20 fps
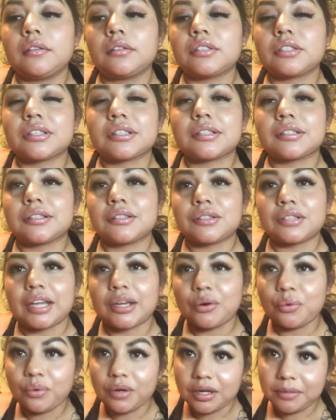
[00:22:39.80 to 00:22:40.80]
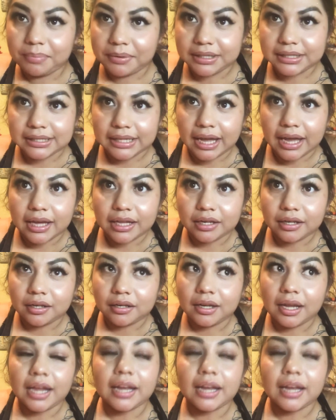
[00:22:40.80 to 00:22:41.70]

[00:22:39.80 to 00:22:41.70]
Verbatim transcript: Just, I don't want to be sad.